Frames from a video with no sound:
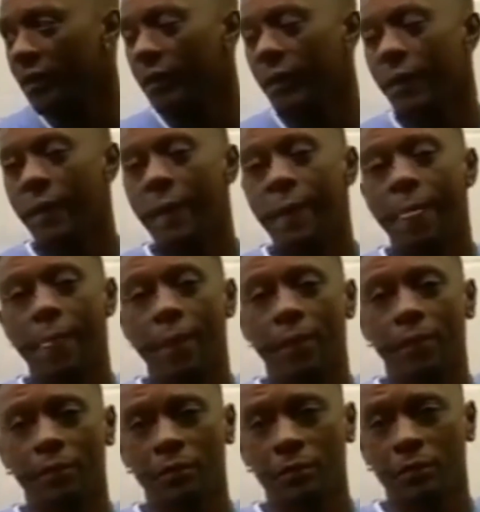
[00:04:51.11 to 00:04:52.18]

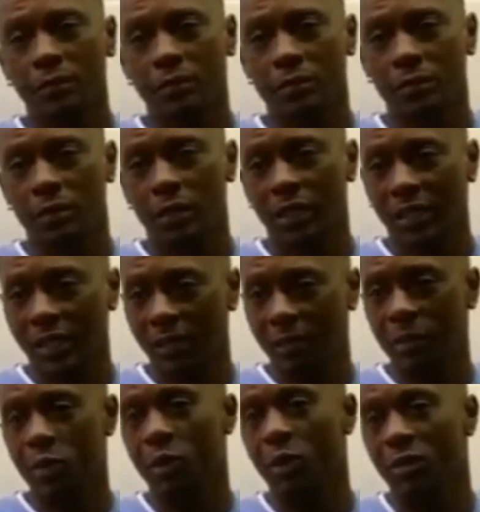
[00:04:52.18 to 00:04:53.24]
And get
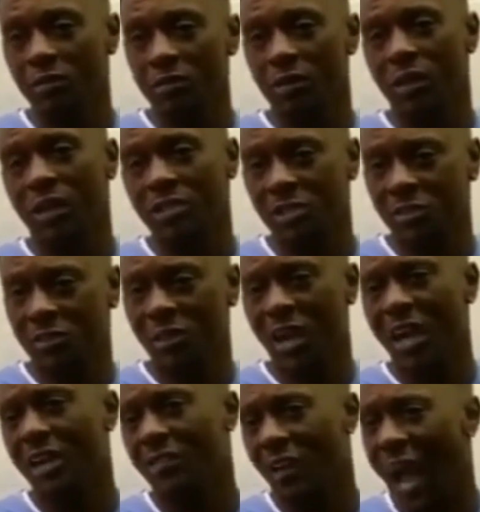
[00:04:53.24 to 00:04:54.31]
him, you know, I just feel
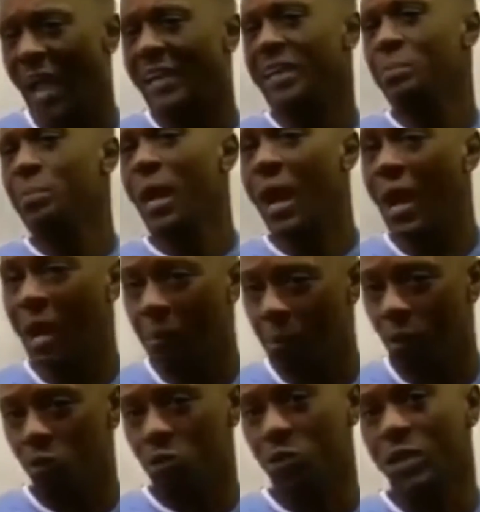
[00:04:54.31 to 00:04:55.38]
like if I get behind
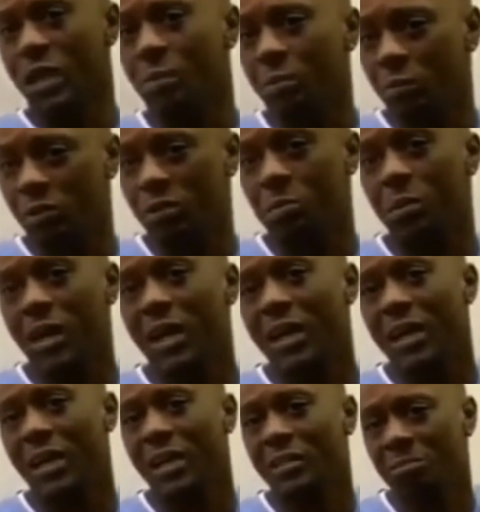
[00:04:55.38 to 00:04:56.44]
Mo3, that Boosie
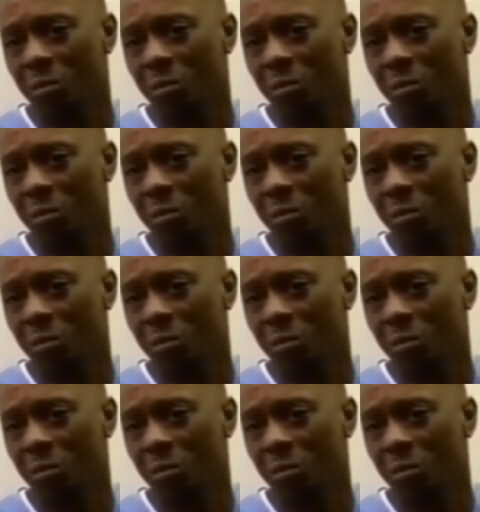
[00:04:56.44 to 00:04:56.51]
Badazz